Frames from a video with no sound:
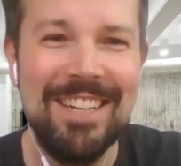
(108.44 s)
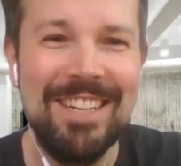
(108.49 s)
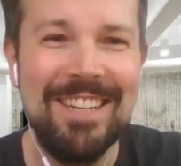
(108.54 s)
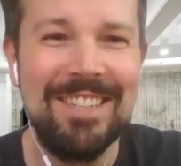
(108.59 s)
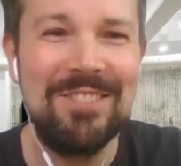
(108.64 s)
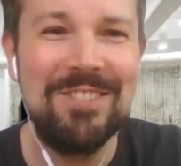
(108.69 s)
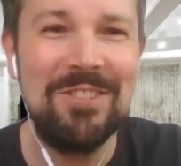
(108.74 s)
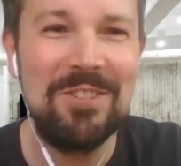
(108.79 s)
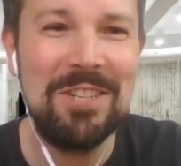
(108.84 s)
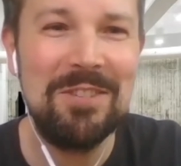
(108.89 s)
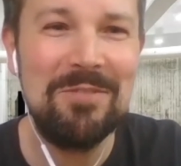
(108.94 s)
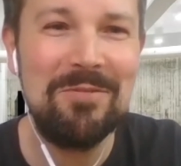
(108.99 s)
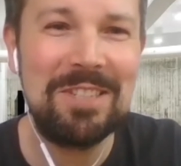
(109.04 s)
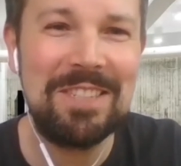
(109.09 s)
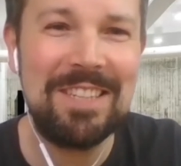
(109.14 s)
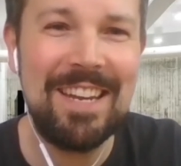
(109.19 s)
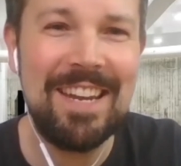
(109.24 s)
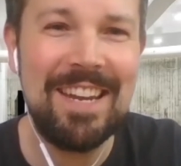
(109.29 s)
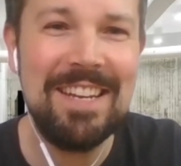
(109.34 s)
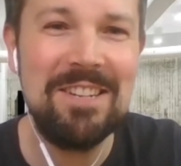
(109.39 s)
to give his
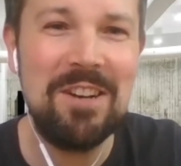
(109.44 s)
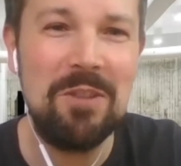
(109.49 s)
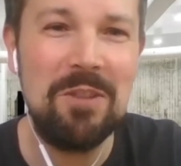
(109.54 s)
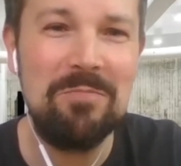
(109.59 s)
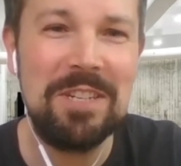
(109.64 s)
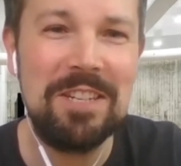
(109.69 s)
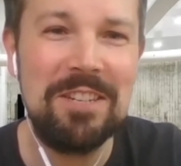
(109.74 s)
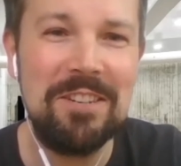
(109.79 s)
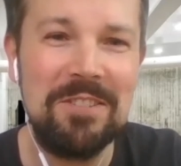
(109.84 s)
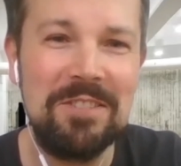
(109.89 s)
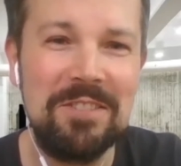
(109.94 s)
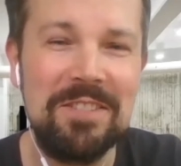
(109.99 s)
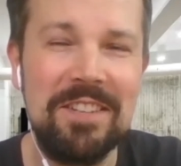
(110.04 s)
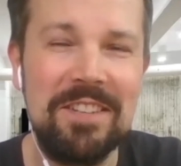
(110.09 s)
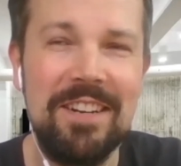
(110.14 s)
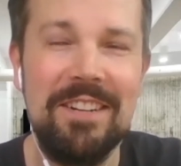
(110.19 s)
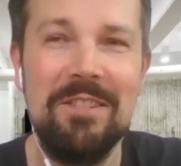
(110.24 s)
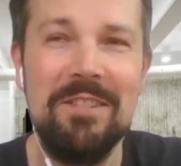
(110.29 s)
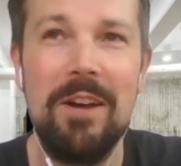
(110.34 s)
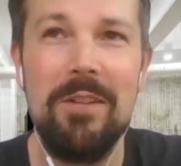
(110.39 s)
keynote, because
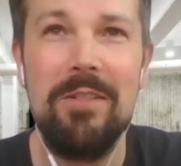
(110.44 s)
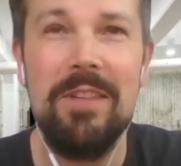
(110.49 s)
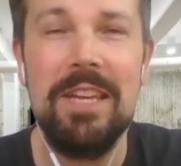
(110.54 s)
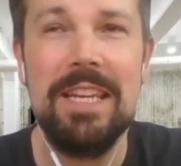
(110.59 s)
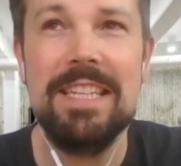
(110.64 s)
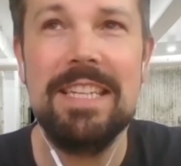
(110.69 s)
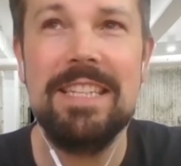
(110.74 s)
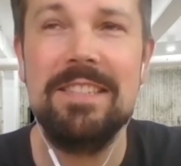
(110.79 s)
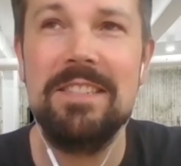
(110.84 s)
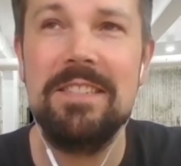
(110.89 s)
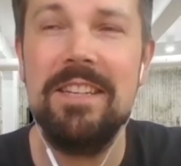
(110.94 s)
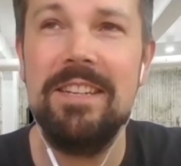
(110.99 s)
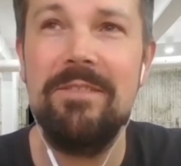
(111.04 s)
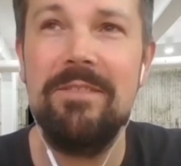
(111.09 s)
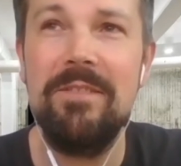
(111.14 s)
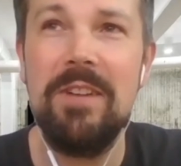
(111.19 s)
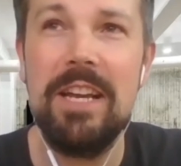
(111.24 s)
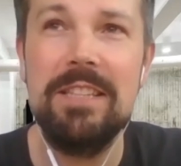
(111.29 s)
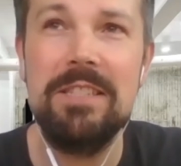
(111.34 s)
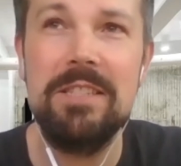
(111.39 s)
I think
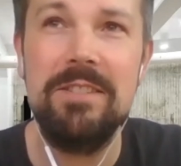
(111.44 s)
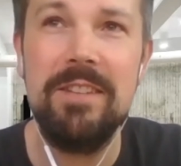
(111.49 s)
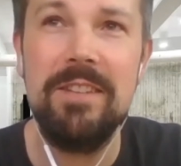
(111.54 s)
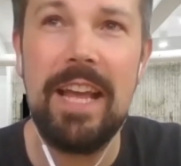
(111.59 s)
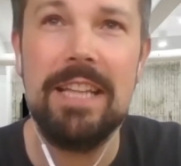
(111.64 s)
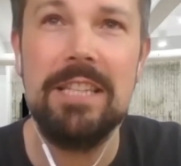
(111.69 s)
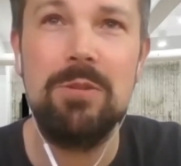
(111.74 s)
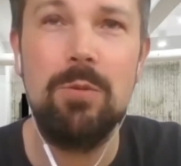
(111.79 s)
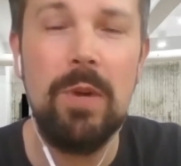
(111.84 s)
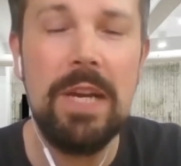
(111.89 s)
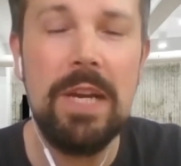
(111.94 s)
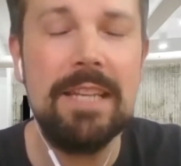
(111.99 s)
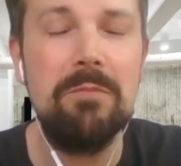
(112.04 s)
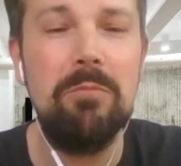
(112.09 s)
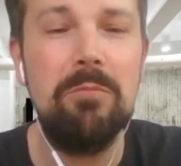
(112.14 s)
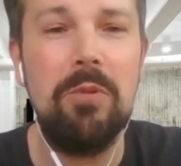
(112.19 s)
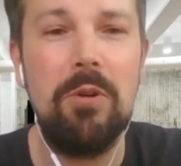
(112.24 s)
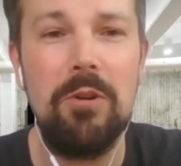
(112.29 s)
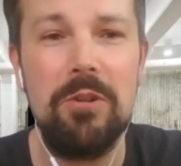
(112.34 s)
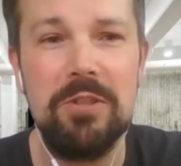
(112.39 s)
it's really
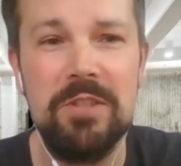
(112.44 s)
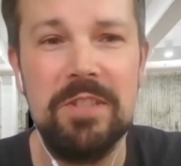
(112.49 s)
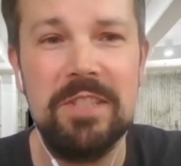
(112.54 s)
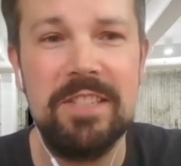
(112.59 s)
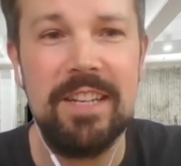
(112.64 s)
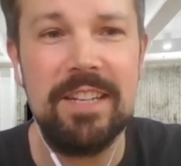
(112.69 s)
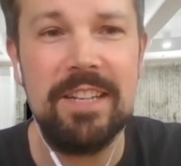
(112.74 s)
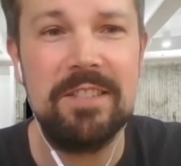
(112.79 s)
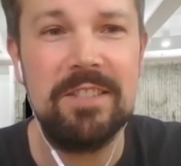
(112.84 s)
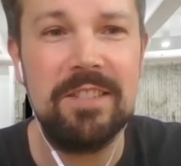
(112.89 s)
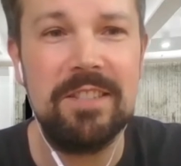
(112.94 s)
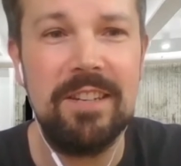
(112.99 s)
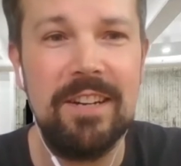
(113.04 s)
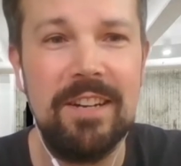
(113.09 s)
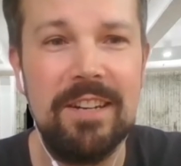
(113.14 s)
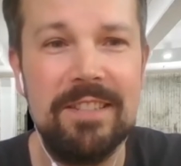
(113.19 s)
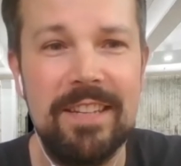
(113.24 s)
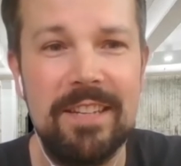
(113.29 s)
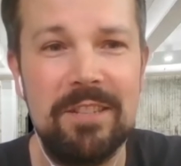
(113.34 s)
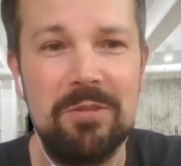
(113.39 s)
important
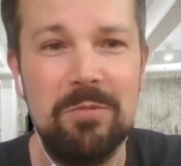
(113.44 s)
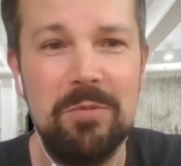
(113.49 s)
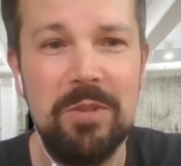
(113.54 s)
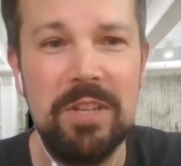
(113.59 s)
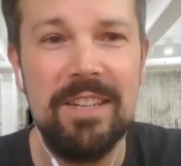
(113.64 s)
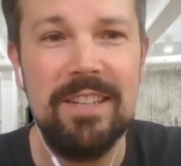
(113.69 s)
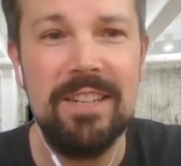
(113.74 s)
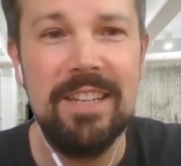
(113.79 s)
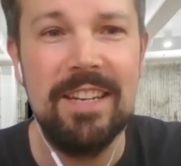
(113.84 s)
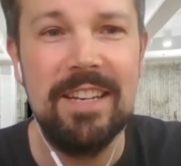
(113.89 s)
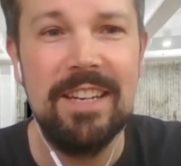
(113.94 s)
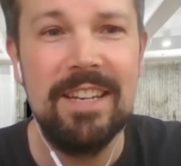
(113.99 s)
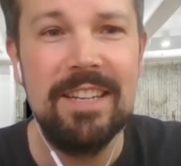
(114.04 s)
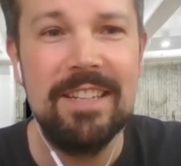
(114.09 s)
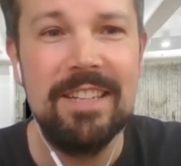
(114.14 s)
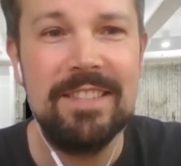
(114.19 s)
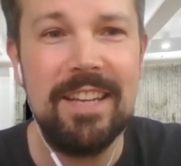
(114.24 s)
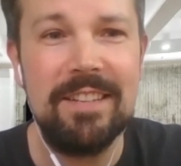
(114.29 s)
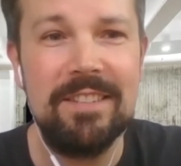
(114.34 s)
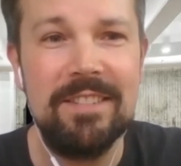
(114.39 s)
that
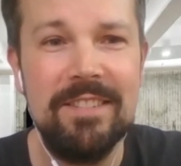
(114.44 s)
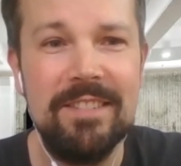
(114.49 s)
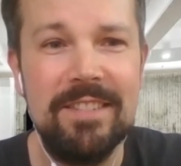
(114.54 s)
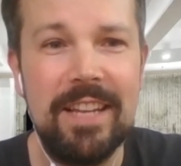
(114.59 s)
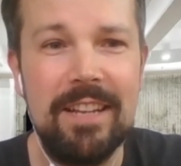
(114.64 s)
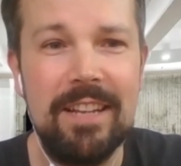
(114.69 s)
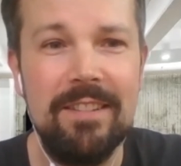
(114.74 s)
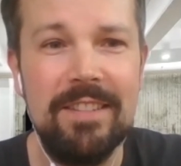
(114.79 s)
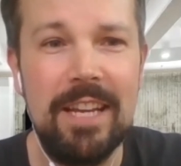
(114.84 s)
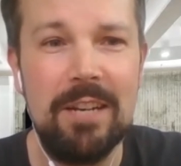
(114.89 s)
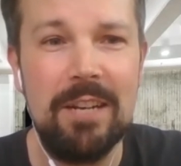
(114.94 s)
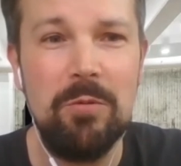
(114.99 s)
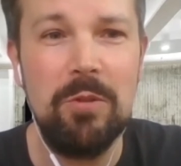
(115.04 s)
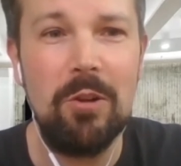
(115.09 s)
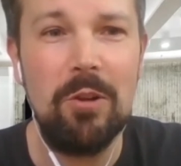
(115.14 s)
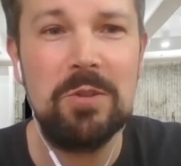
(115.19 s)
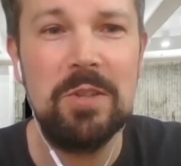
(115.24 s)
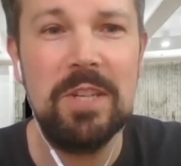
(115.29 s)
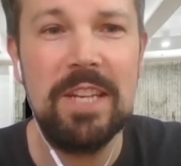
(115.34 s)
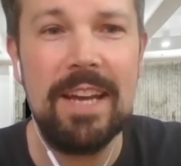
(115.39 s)
we
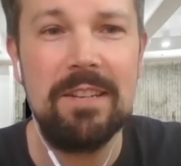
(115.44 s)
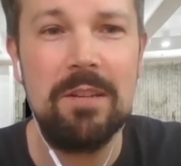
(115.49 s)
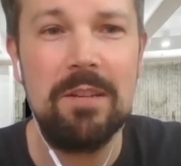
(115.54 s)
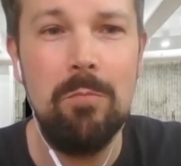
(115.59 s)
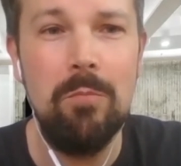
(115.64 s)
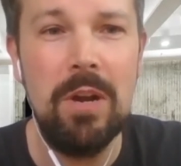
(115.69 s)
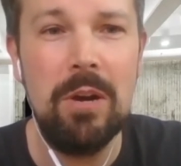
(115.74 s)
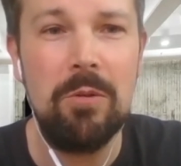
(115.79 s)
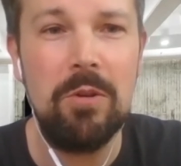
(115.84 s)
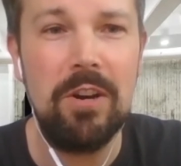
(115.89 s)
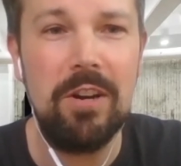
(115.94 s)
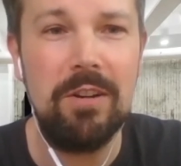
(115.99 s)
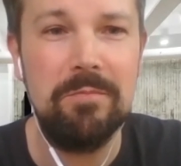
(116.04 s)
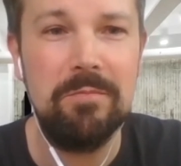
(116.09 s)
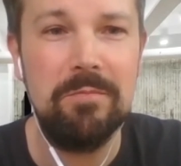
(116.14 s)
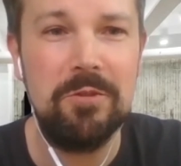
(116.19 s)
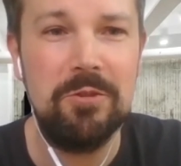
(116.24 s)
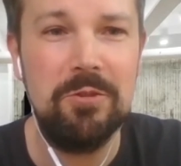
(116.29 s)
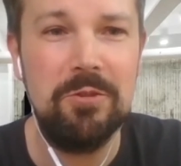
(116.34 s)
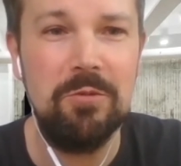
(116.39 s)
also get a mirror
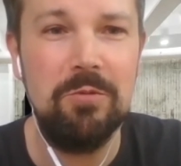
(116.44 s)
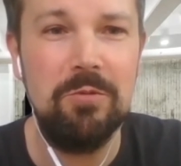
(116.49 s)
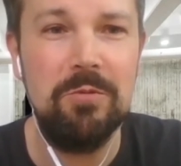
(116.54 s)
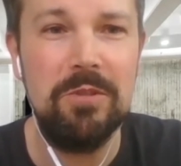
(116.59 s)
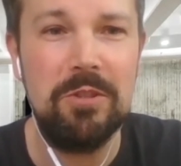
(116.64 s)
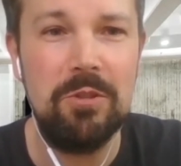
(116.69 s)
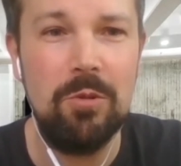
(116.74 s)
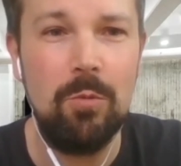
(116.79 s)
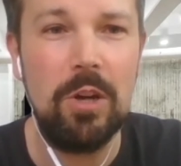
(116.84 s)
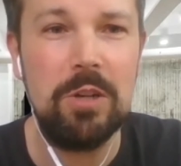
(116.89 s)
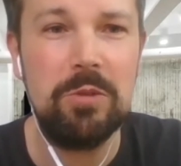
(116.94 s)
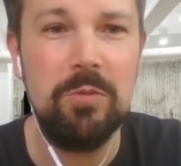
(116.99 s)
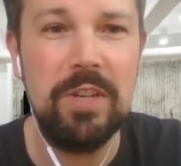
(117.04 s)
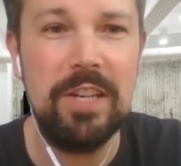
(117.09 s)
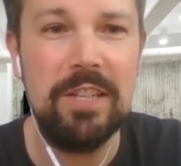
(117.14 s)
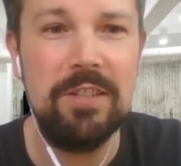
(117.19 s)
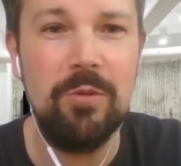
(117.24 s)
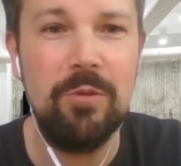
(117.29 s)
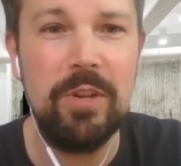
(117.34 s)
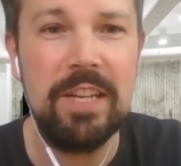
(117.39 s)
to what we
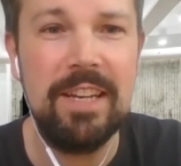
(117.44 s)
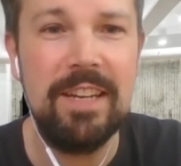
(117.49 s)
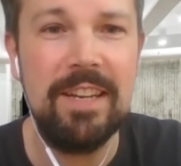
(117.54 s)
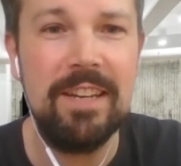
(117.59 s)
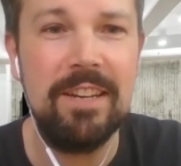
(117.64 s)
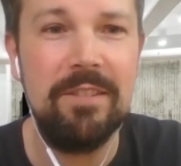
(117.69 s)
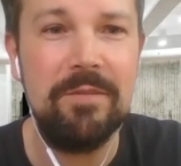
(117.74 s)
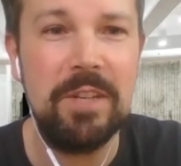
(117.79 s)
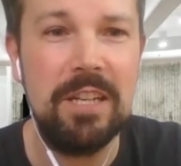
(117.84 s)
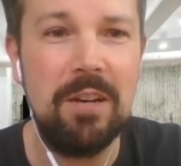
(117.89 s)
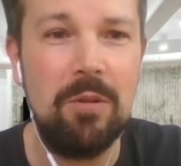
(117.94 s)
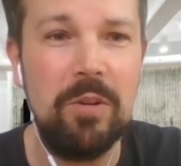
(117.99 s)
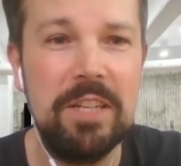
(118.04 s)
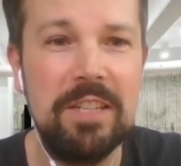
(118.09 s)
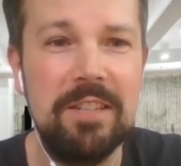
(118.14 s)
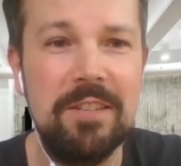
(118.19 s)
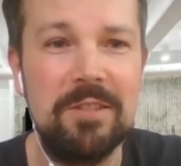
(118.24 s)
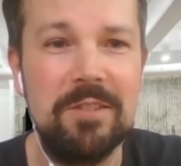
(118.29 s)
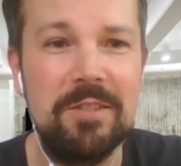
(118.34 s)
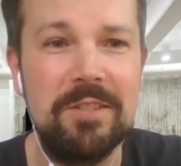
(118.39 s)
are doing here in our
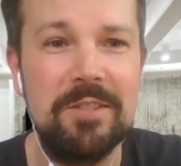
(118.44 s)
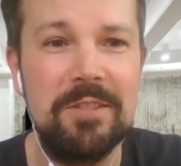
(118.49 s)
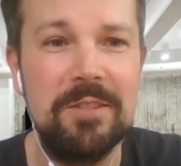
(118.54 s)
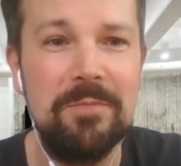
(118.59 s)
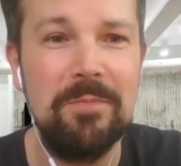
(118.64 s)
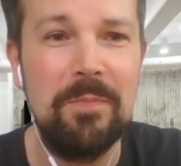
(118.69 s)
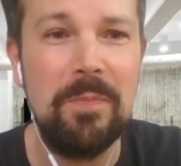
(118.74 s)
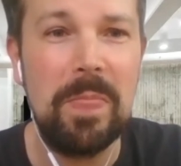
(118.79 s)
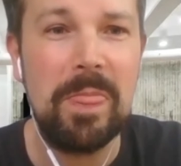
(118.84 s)
ecosystem.